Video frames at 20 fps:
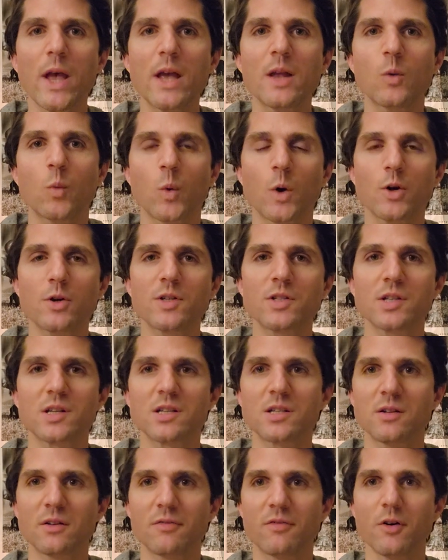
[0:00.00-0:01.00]
it works
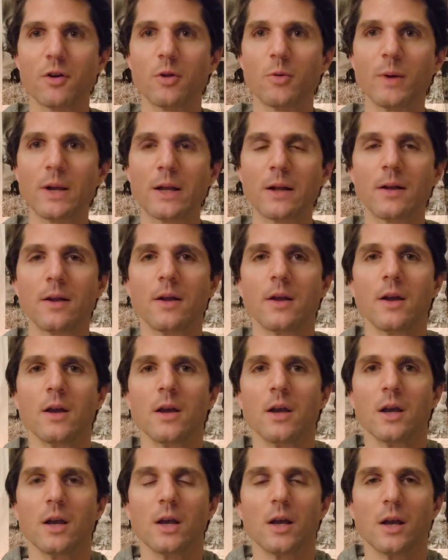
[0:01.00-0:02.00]
is the following.
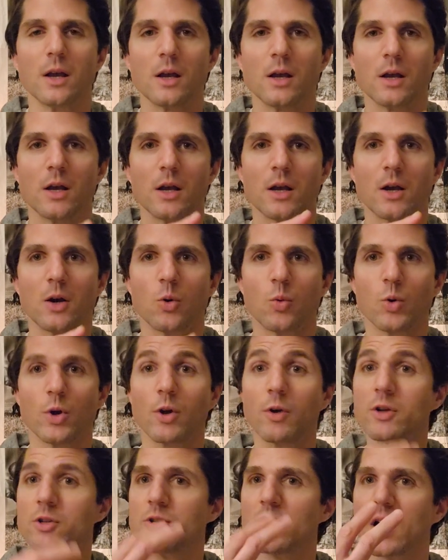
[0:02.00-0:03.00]
We're
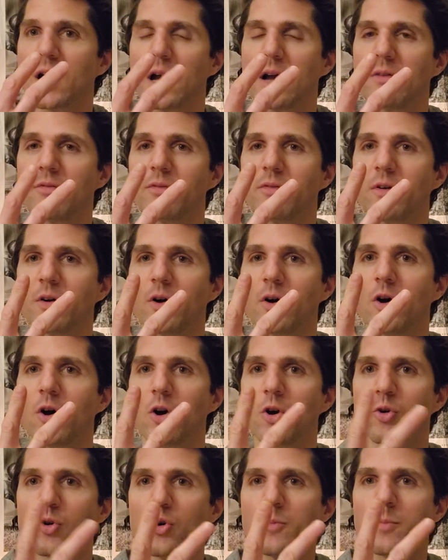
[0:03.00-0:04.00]
going to have a
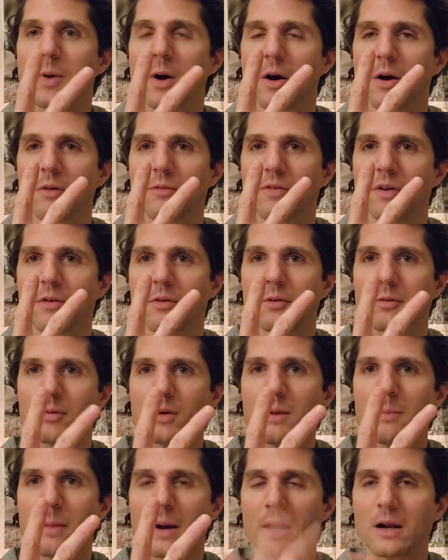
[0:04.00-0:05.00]
group of
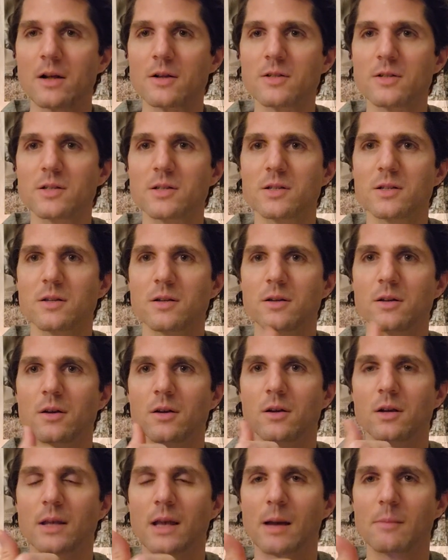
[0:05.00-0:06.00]
3 pilots,
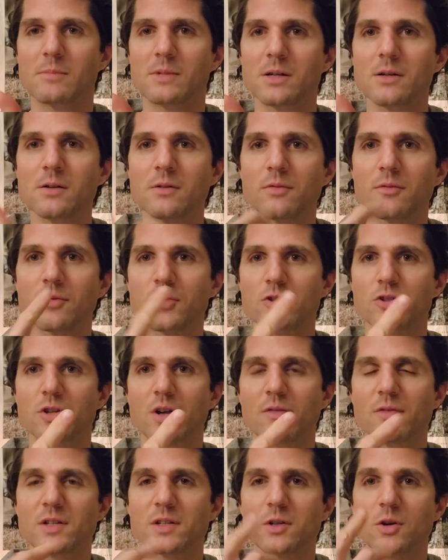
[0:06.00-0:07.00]
captain, first
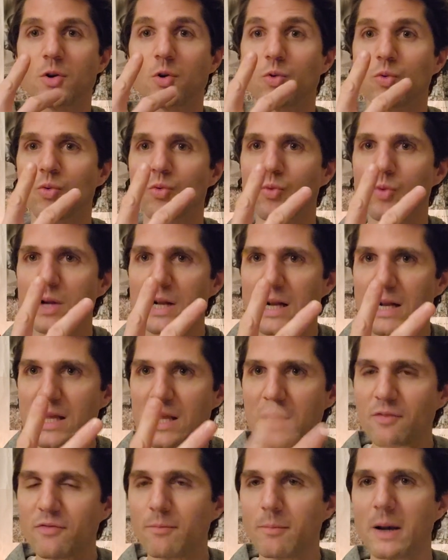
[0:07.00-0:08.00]
officer,
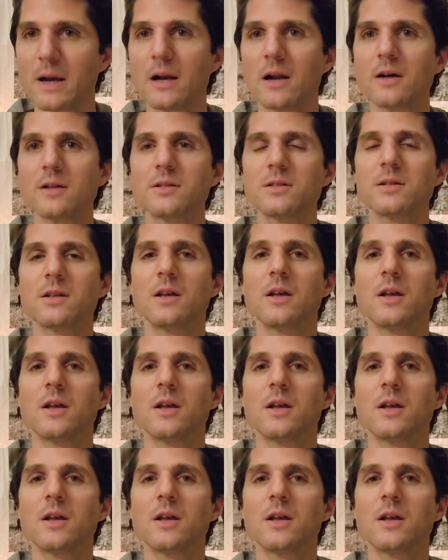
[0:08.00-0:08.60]
relief pilot.